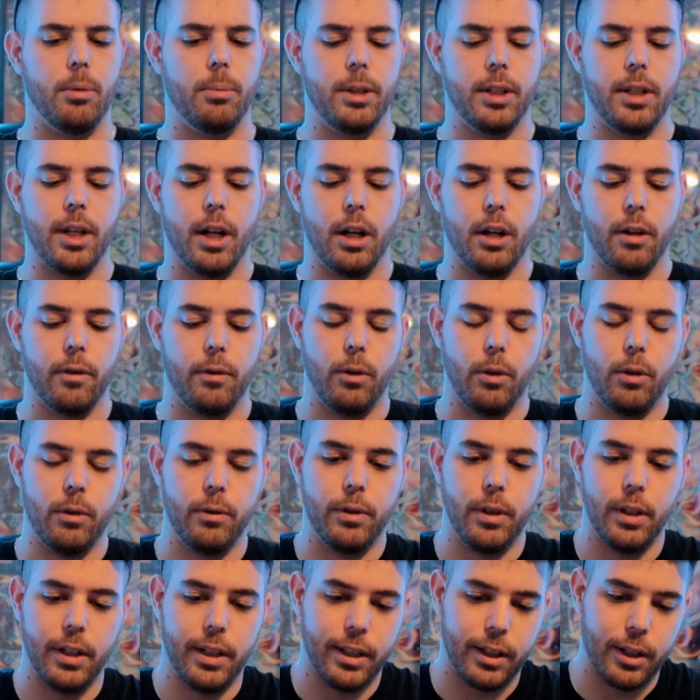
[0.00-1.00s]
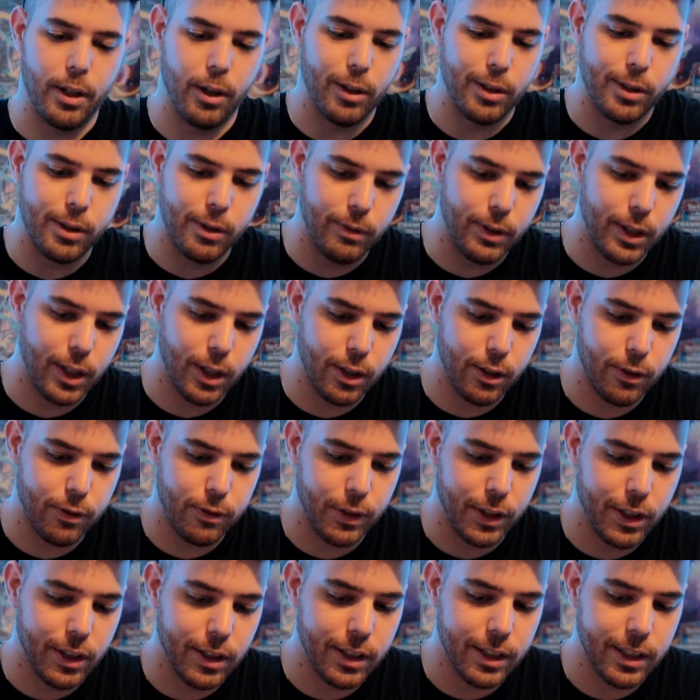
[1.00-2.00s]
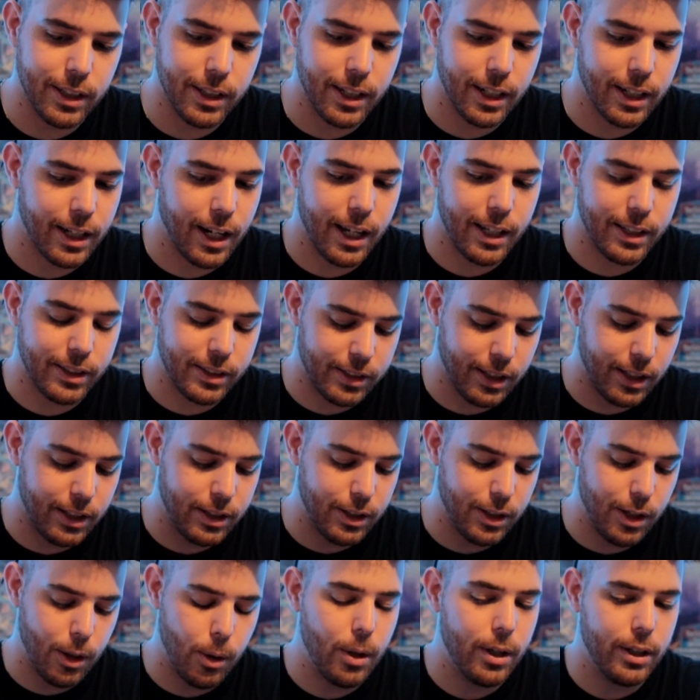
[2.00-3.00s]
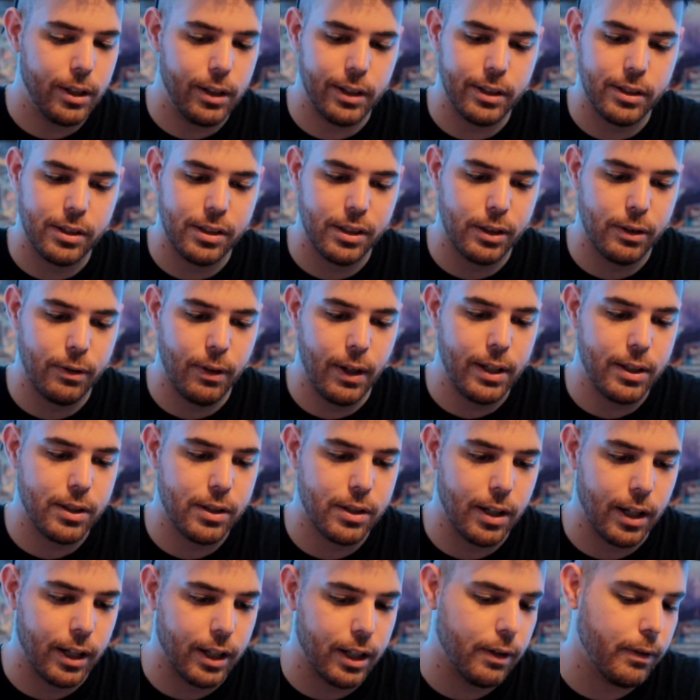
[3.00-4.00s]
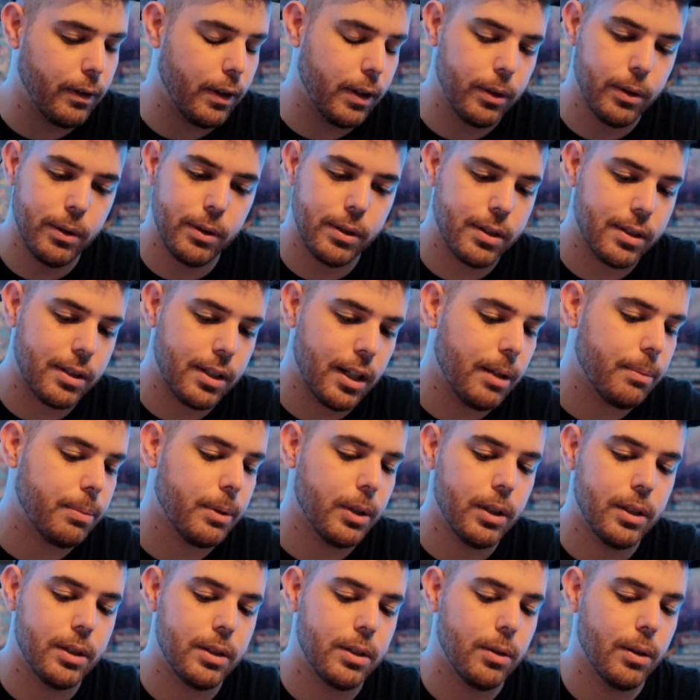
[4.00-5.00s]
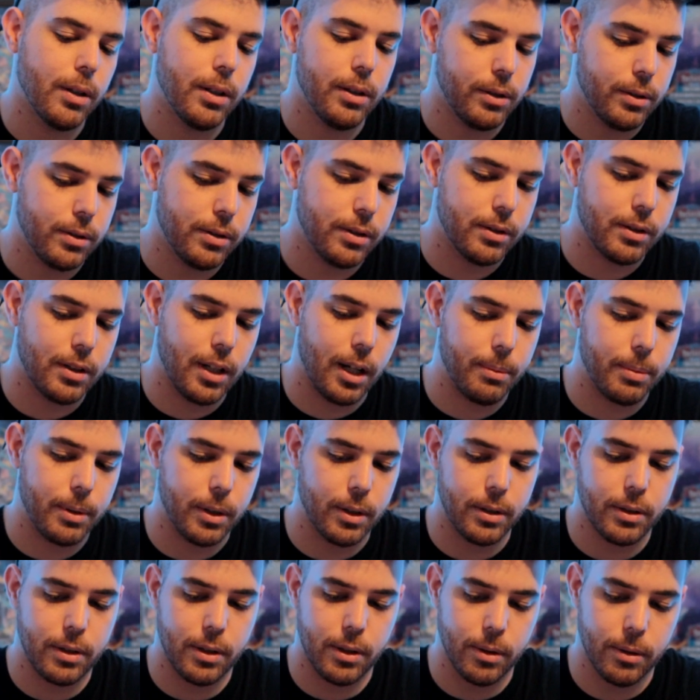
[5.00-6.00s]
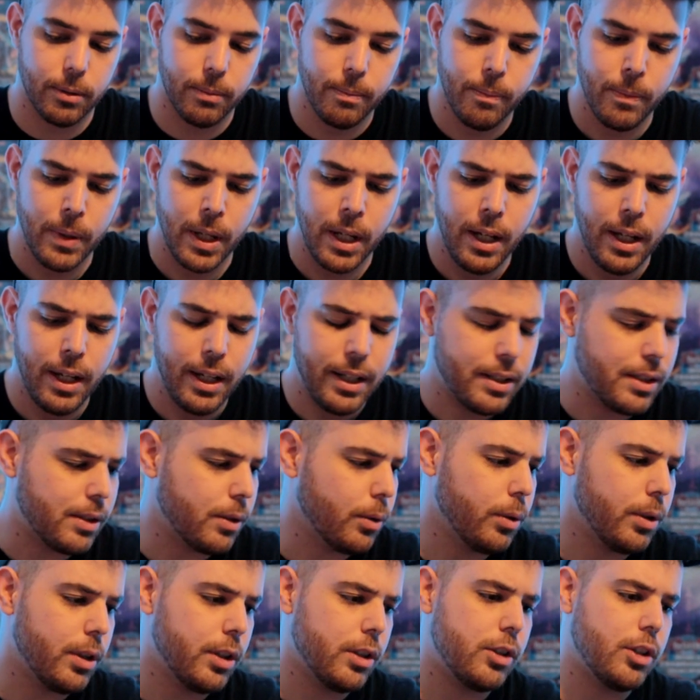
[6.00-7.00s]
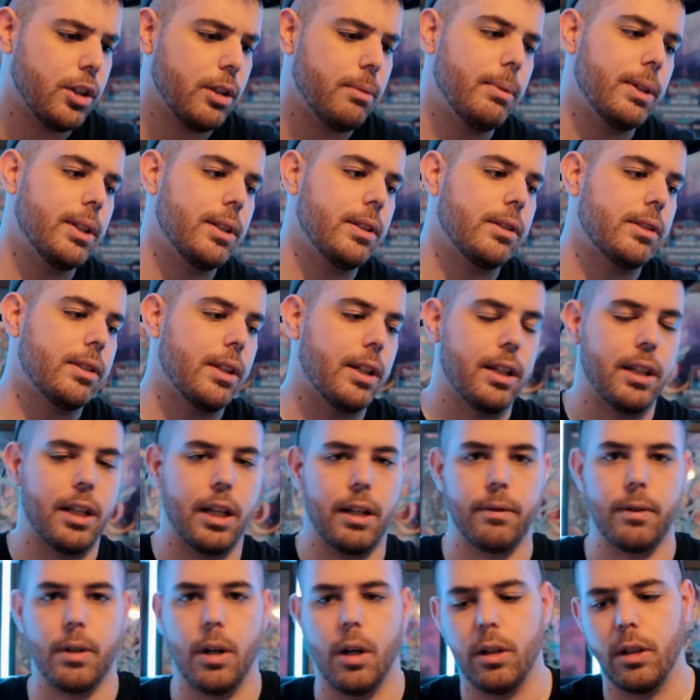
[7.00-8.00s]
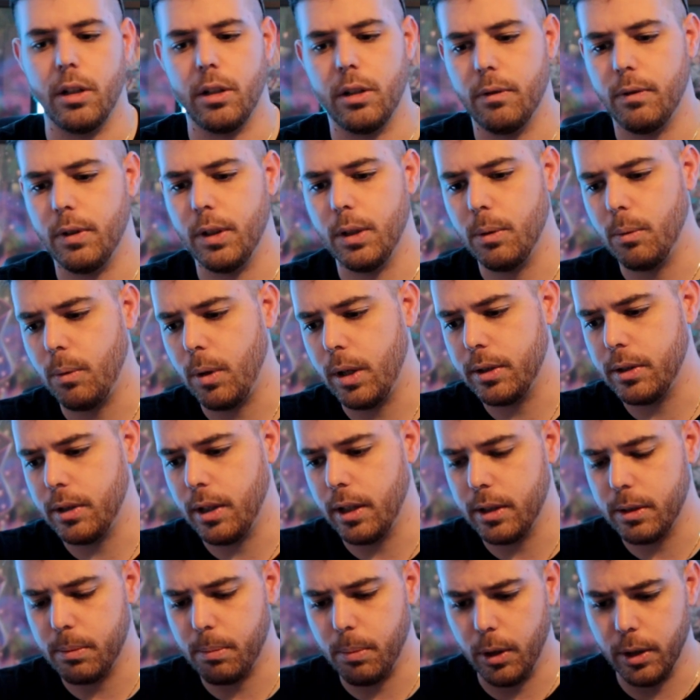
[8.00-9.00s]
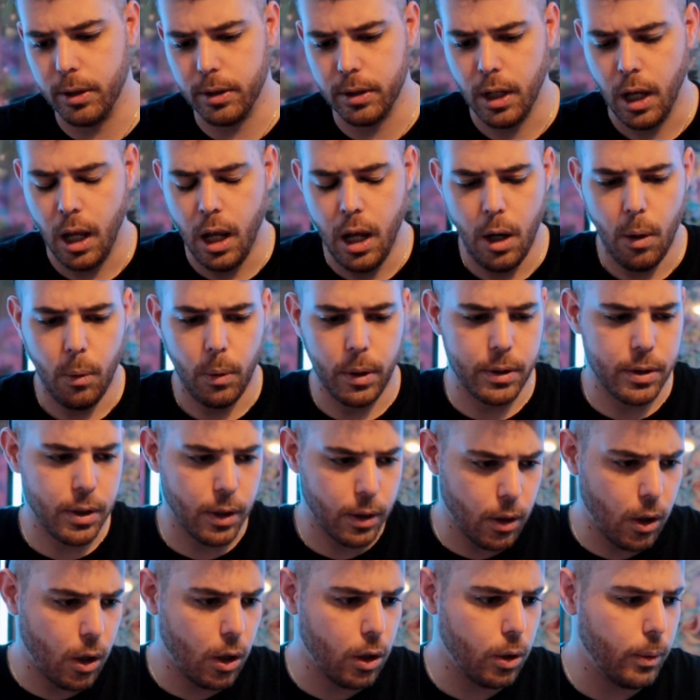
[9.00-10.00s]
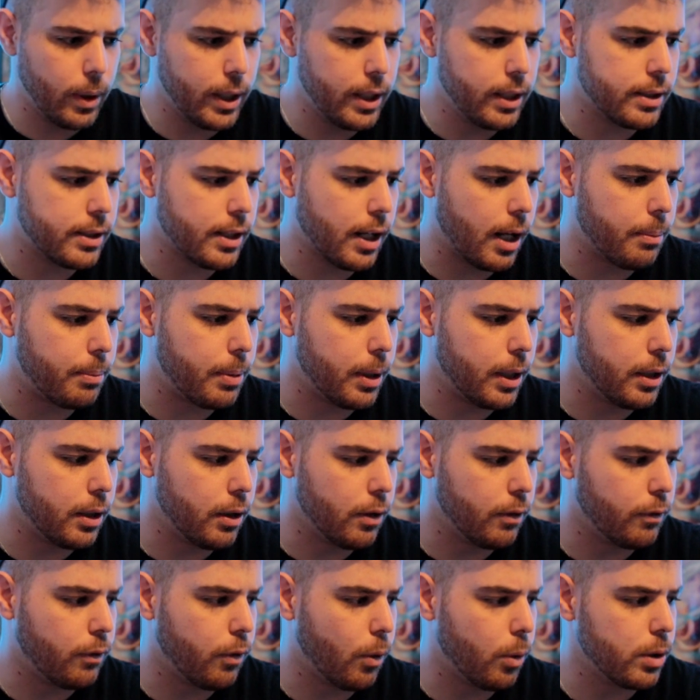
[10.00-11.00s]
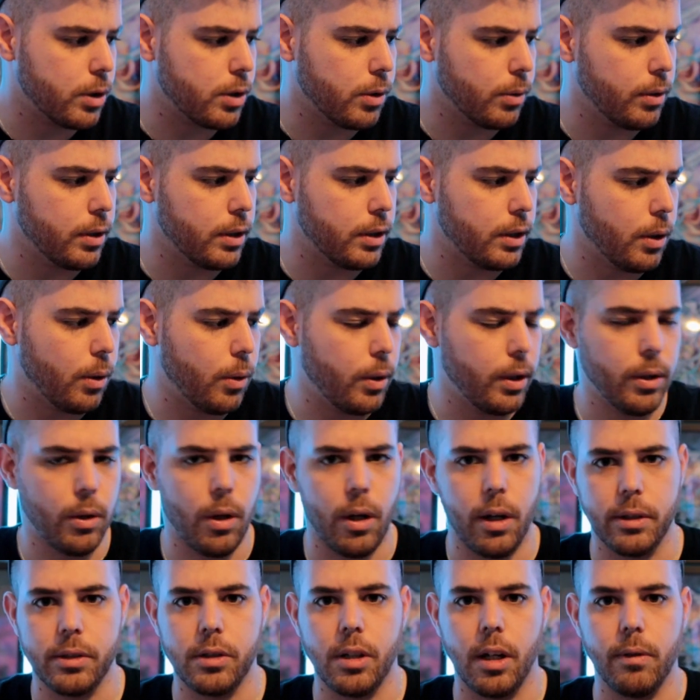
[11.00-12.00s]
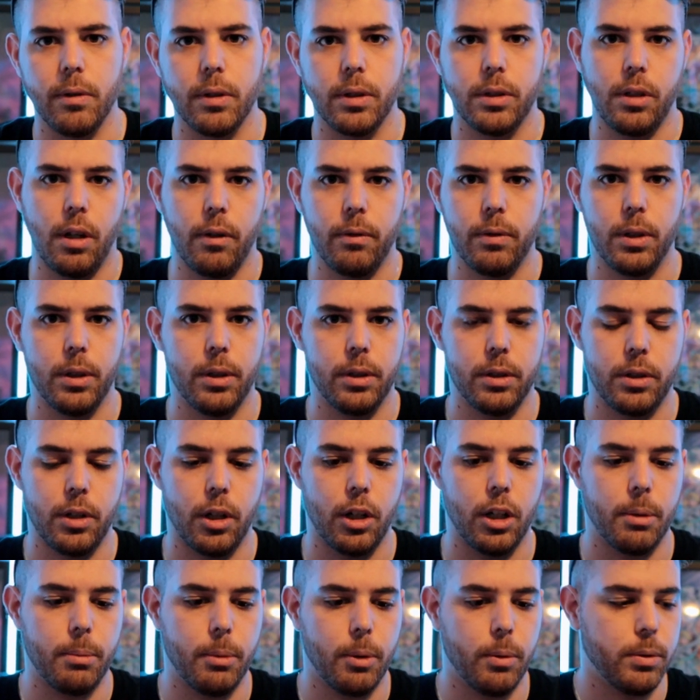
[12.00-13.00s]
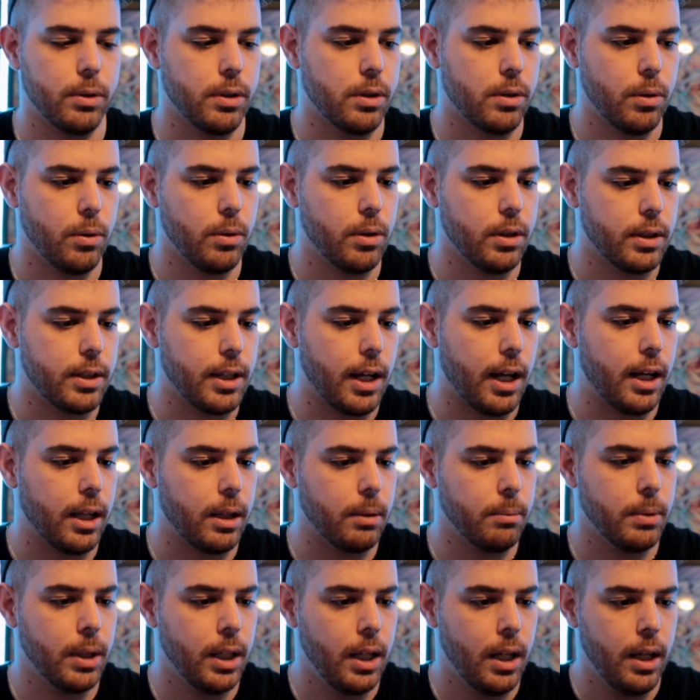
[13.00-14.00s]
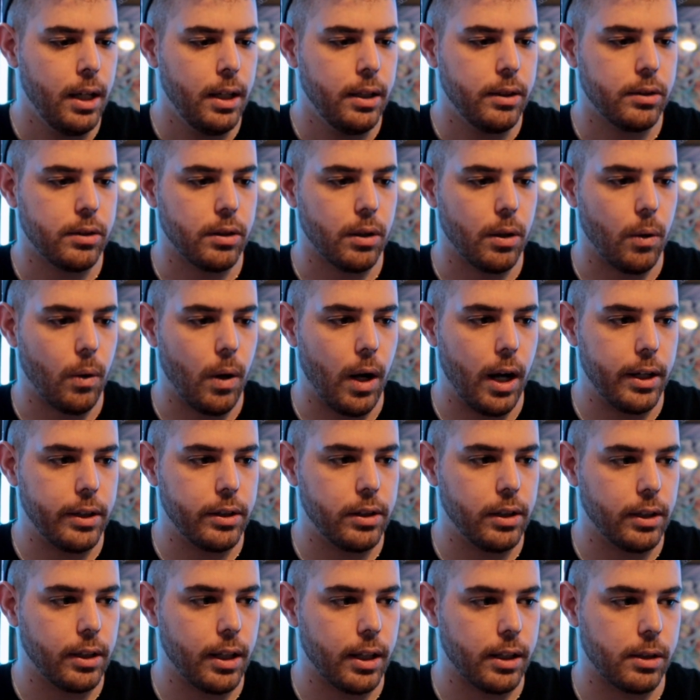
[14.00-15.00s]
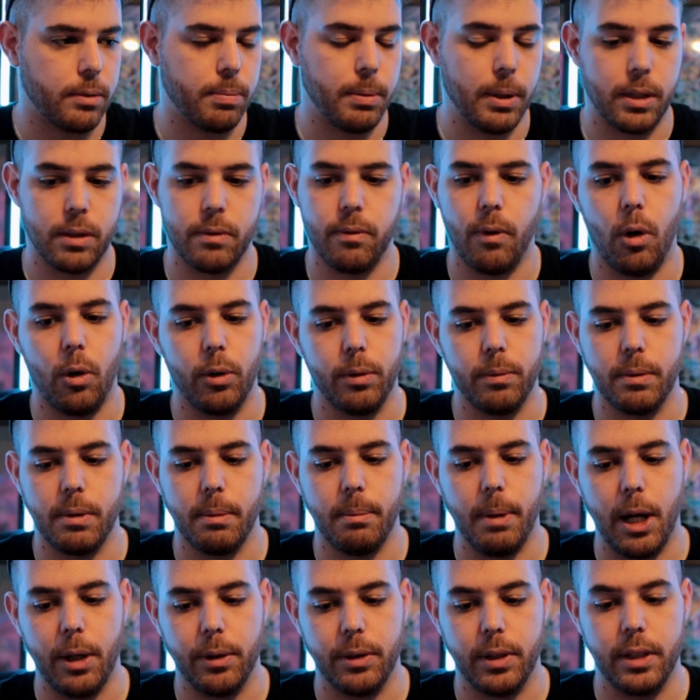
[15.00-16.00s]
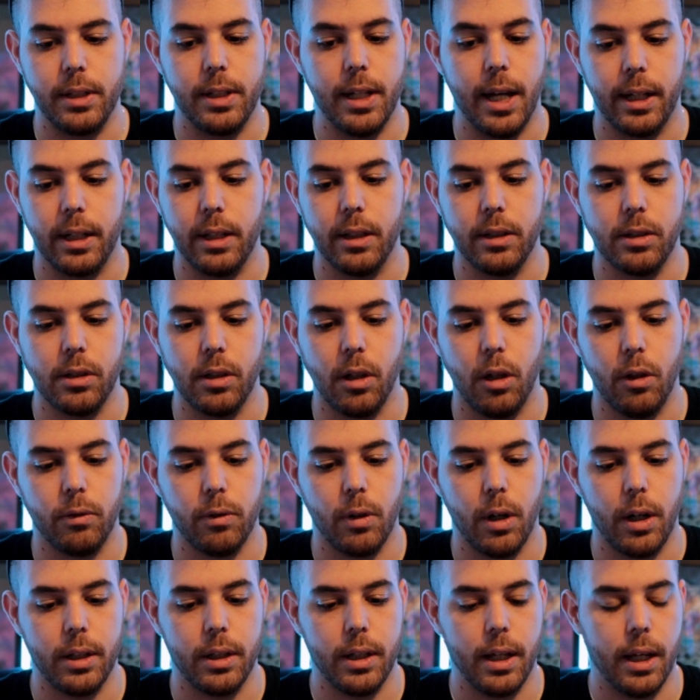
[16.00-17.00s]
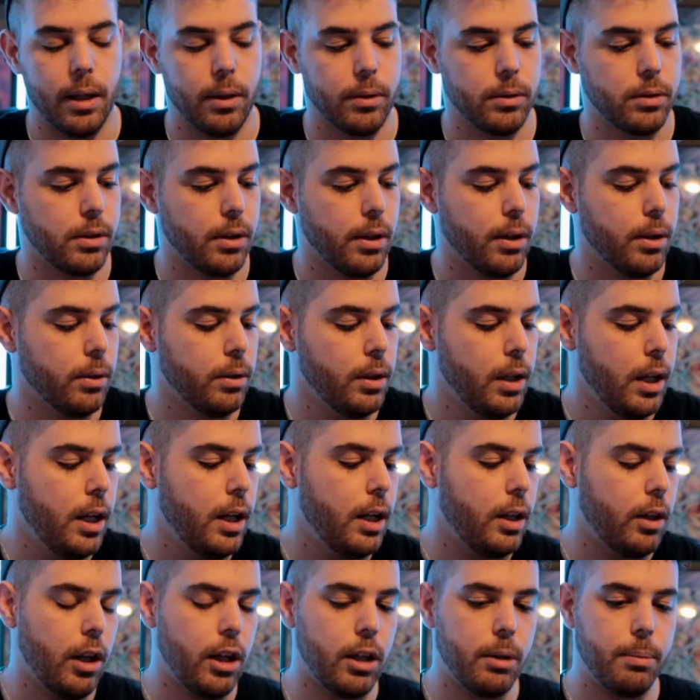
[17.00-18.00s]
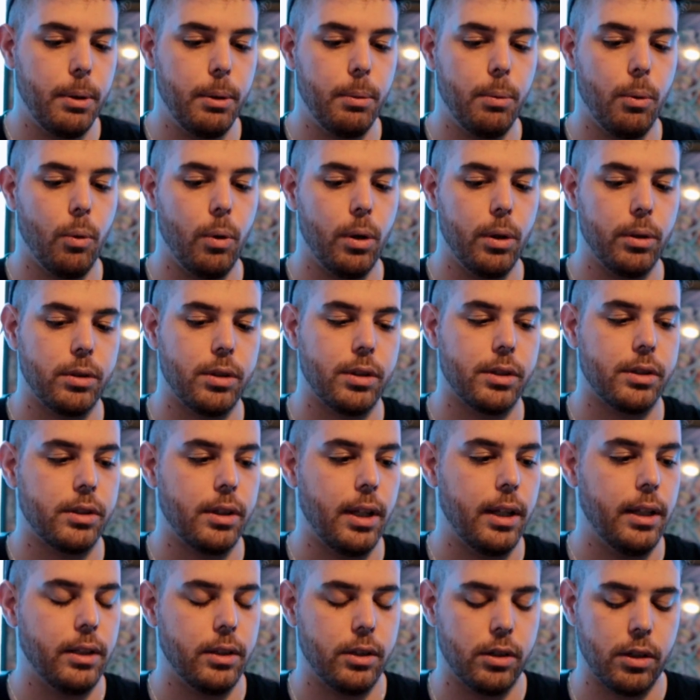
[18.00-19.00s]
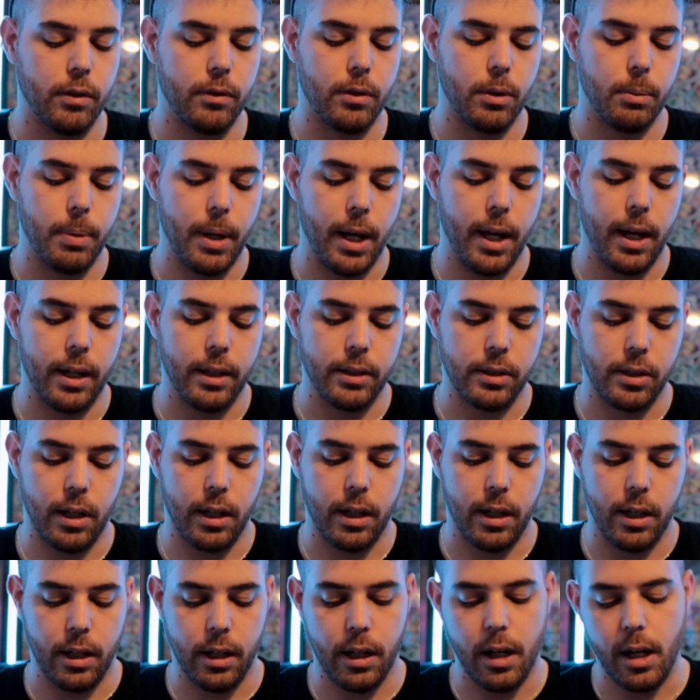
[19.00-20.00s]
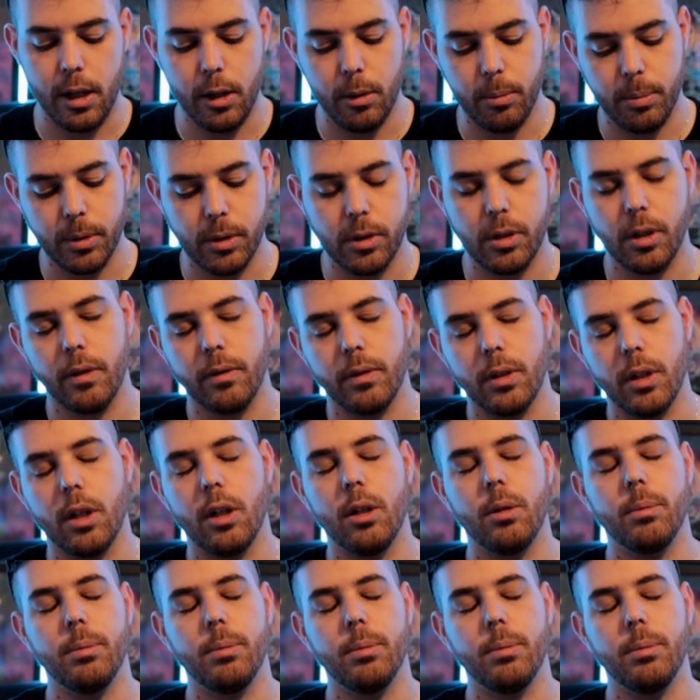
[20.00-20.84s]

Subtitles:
be careful of the curse of the undefeated. And I said, you know what? Let's just face check it. If I lose in top 32, I lose in top 32. Still an achievement to say that I've gone undefeated in YCS, but we took it all the way to top 8. Unfortunately, the only loss I ever suffered in the tournament was due to time. So I think that speaks volumes about the deck itself right now. So a lot of people will just say it's shifter pass, haha, I opened shifter, I